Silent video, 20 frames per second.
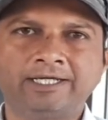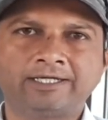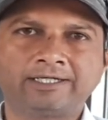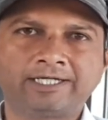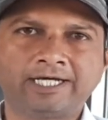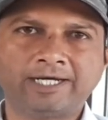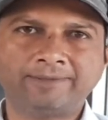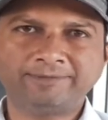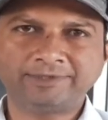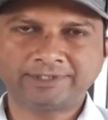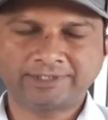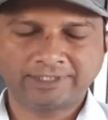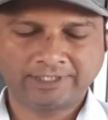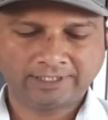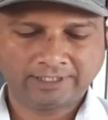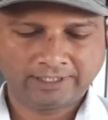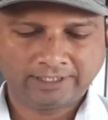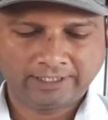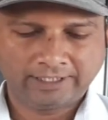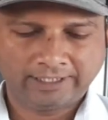
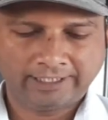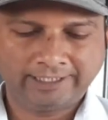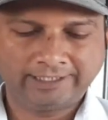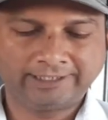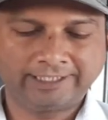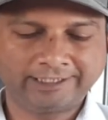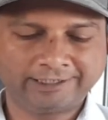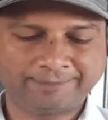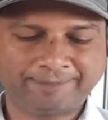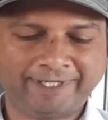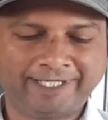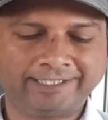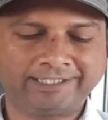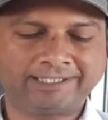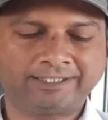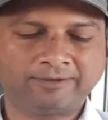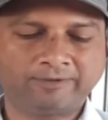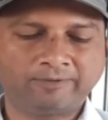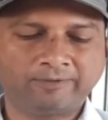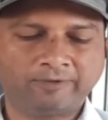comes in the
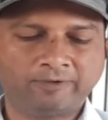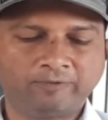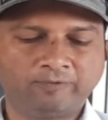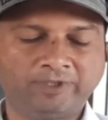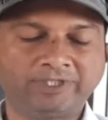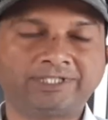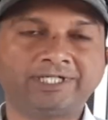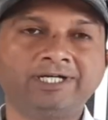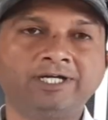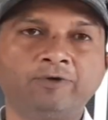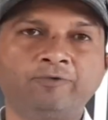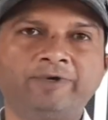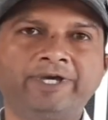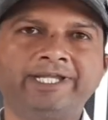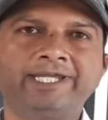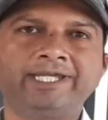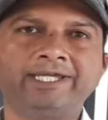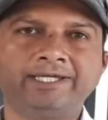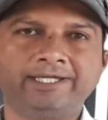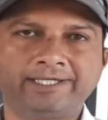space with a
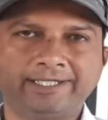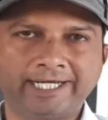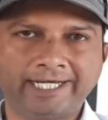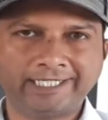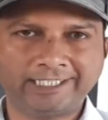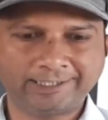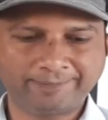very great